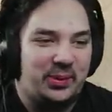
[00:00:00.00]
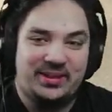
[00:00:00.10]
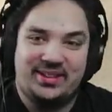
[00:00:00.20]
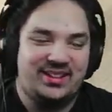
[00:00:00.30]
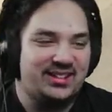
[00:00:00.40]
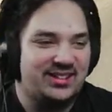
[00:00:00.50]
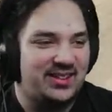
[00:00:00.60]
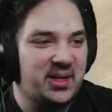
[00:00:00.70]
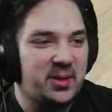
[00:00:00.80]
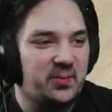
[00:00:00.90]
but didn't.
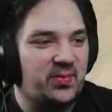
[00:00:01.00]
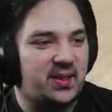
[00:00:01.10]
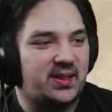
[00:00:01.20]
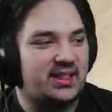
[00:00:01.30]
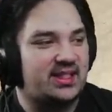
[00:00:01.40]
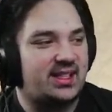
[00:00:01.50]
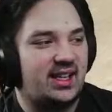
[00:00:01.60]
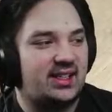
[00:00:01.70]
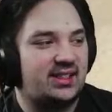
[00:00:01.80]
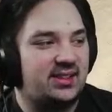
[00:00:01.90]
That's
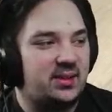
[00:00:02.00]
that.